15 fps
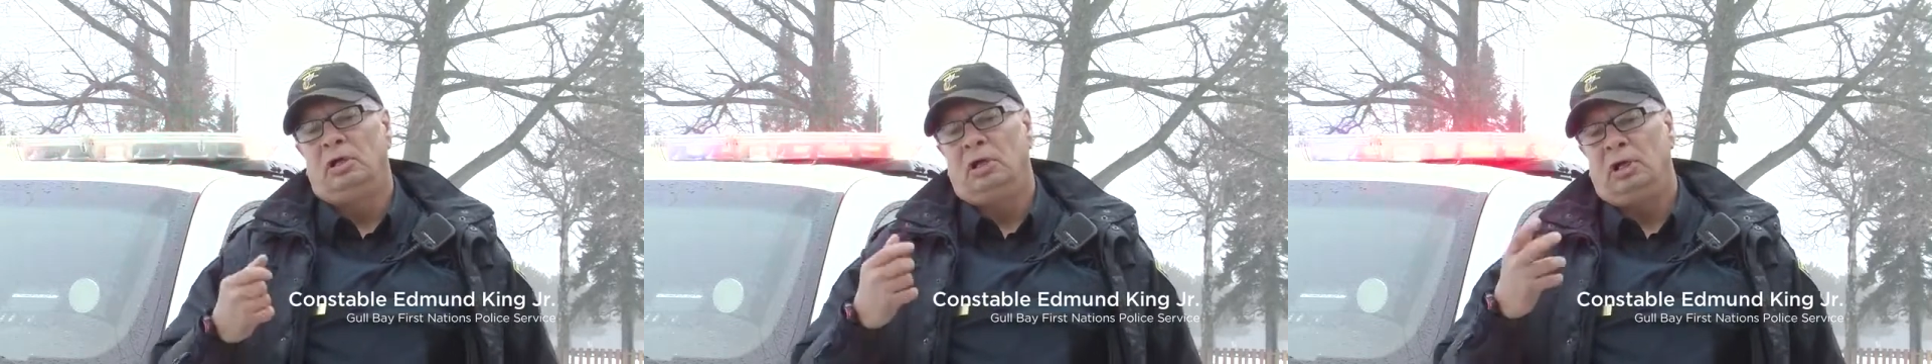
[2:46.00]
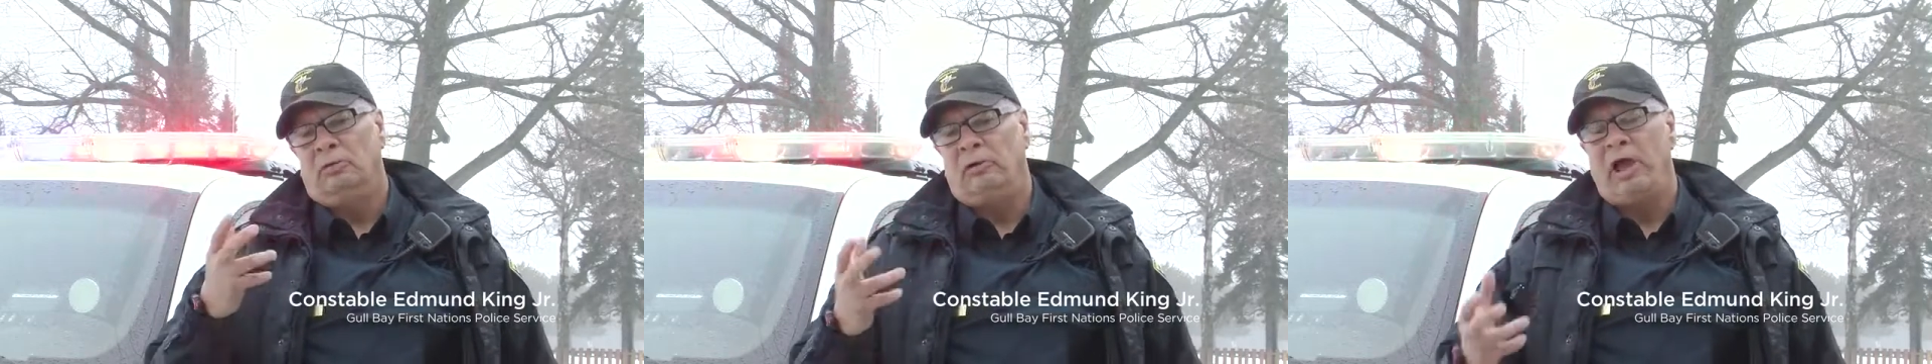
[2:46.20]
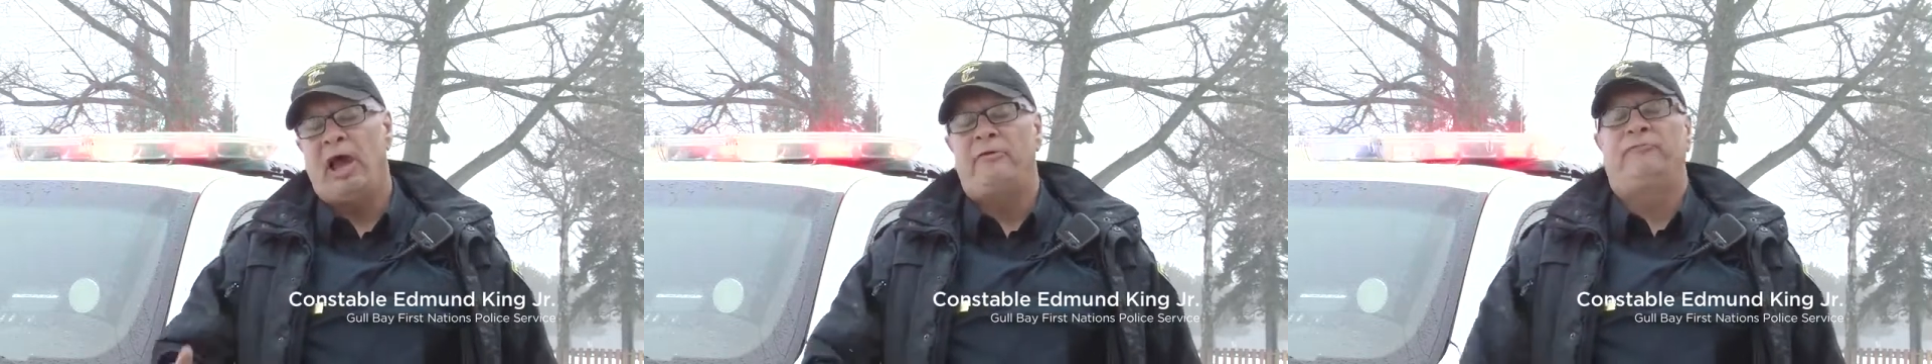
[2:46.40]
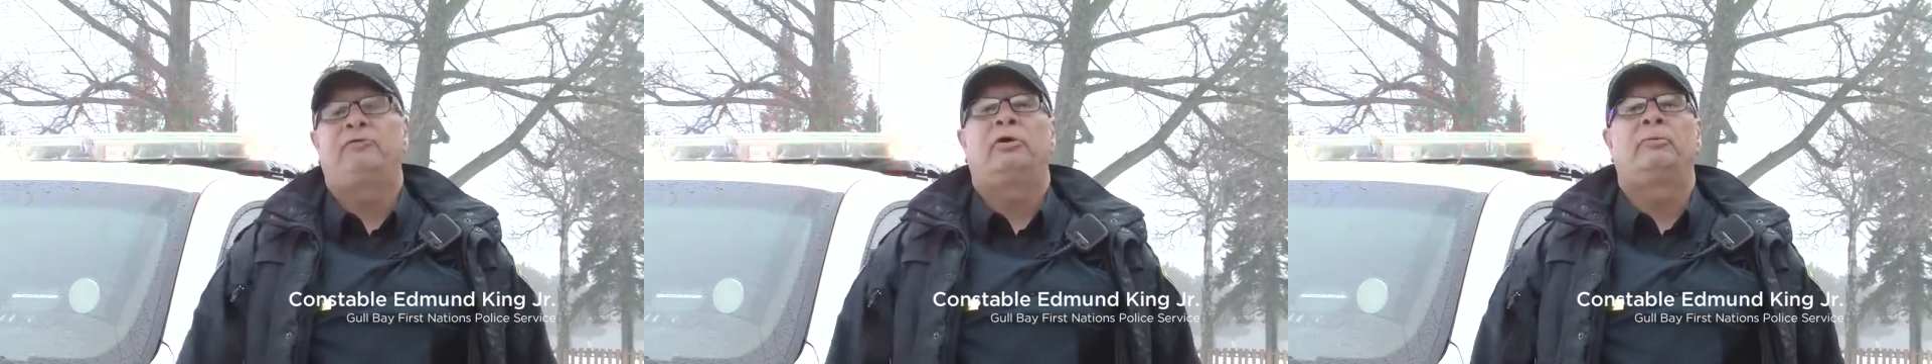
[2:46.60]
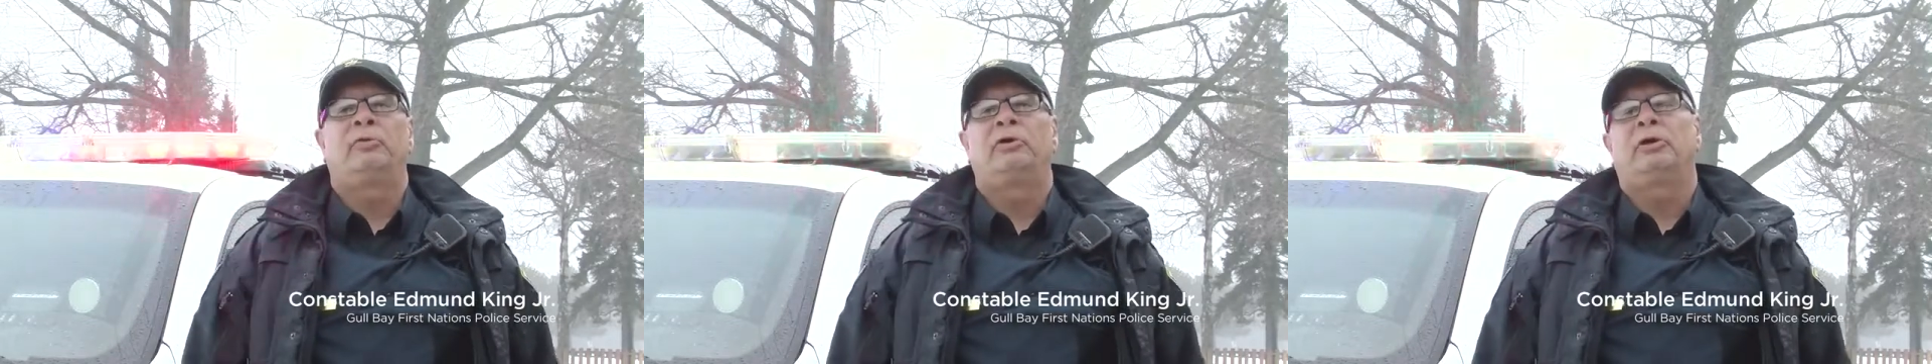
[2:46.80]
and we had
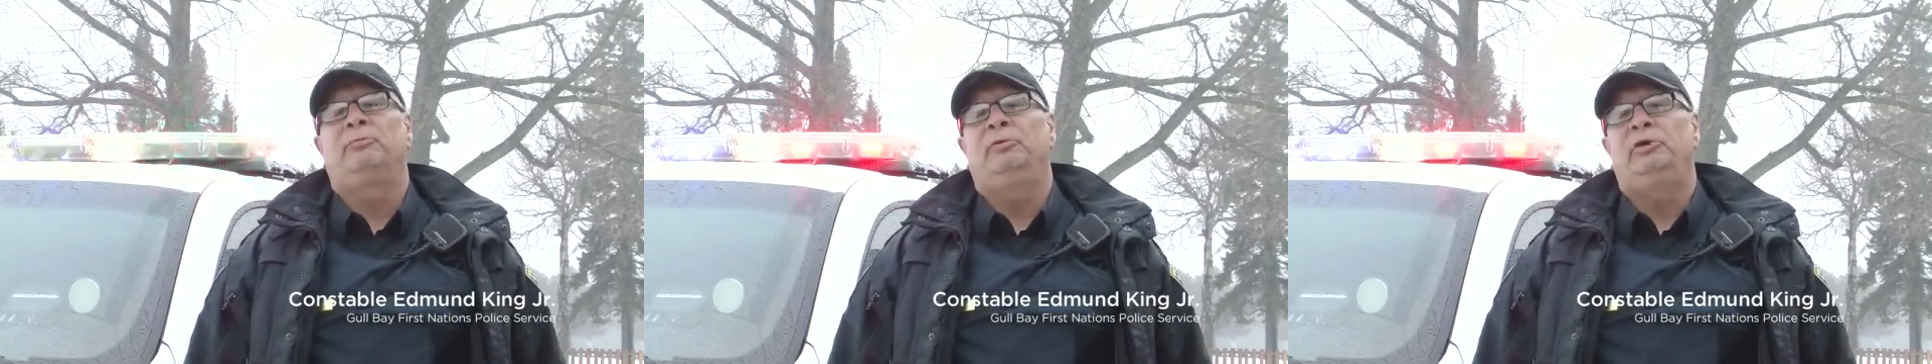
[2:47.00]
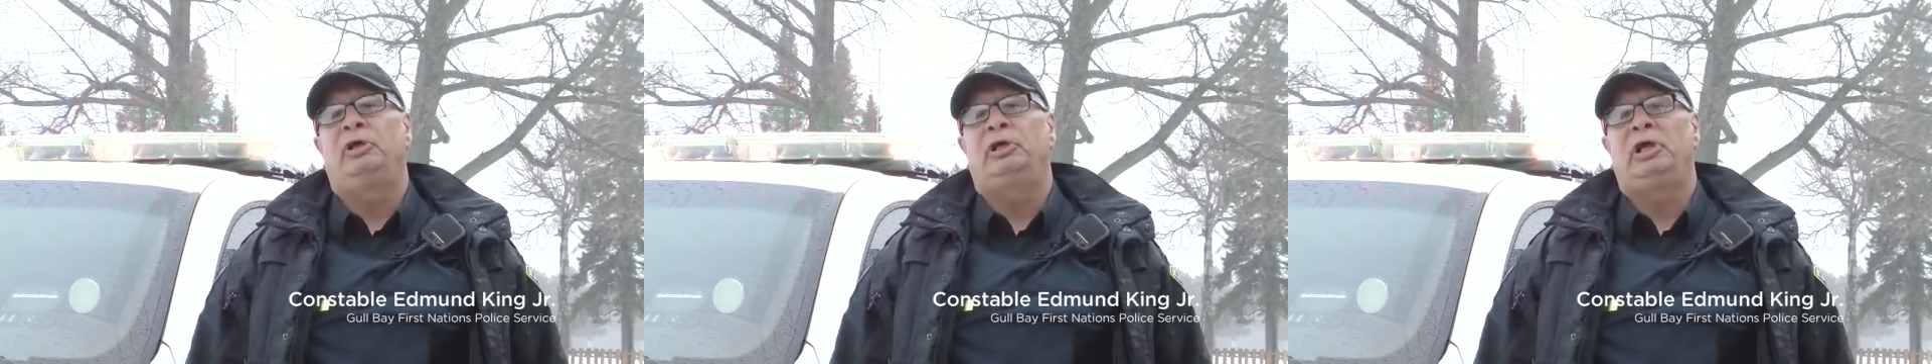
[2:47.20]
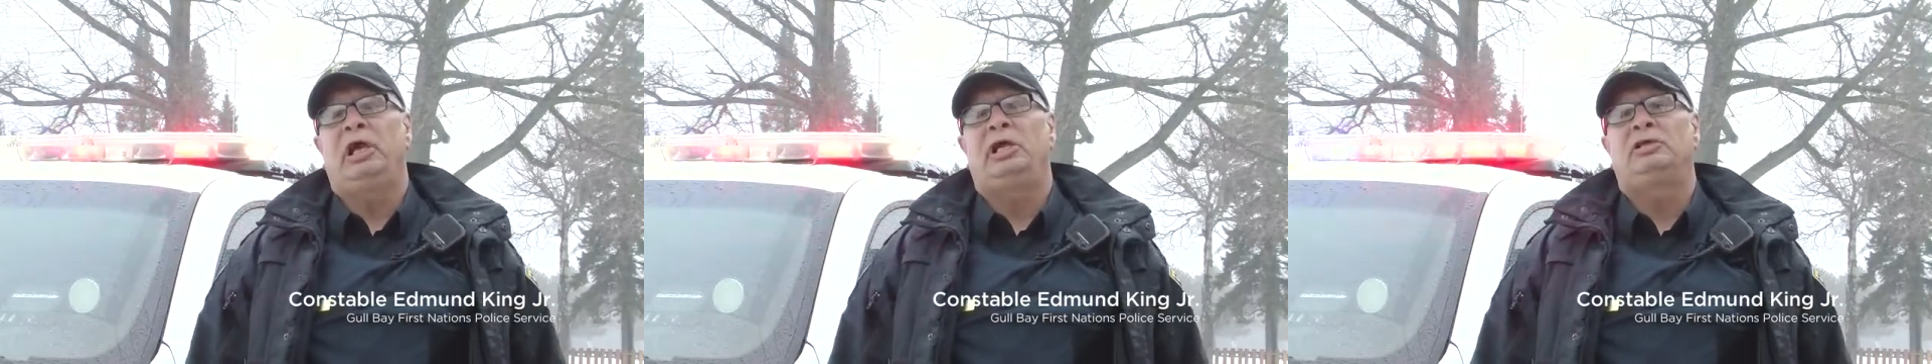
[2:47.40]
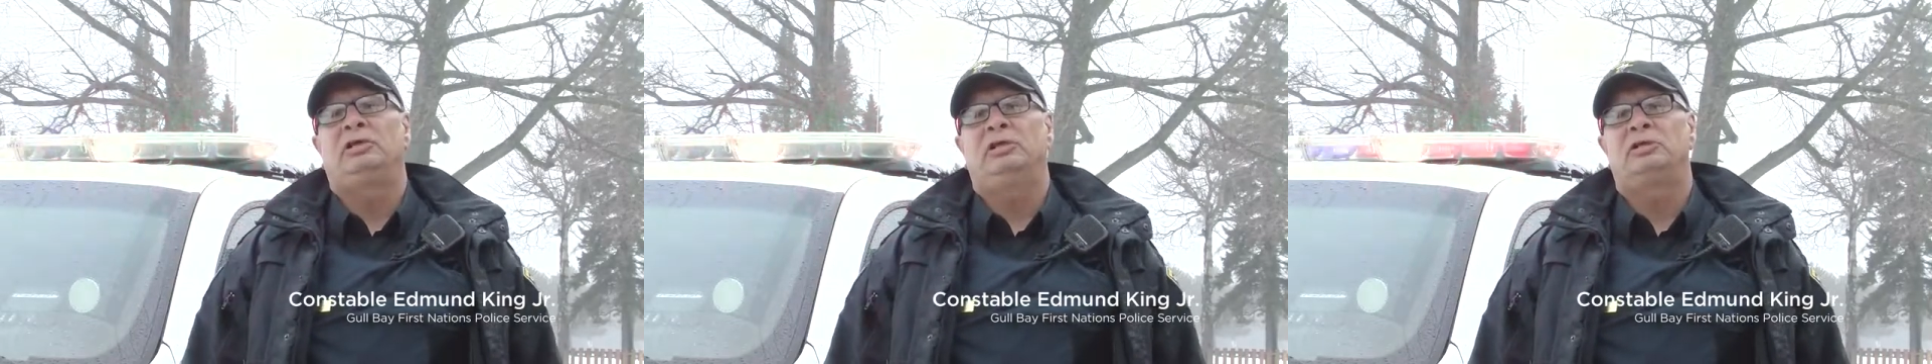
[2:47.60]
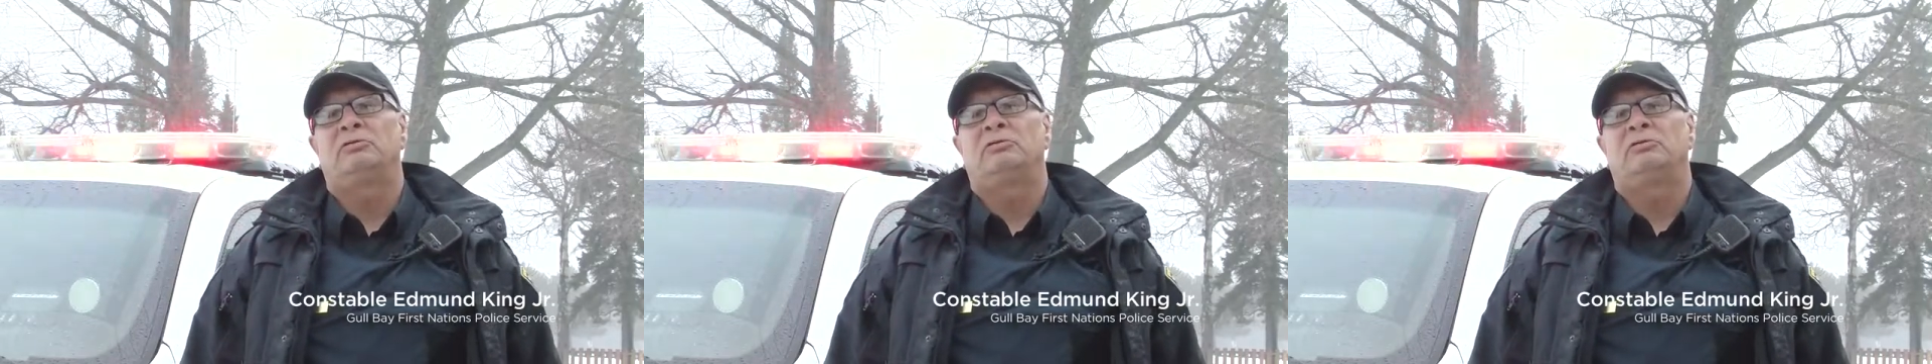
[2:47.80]
verbal communication,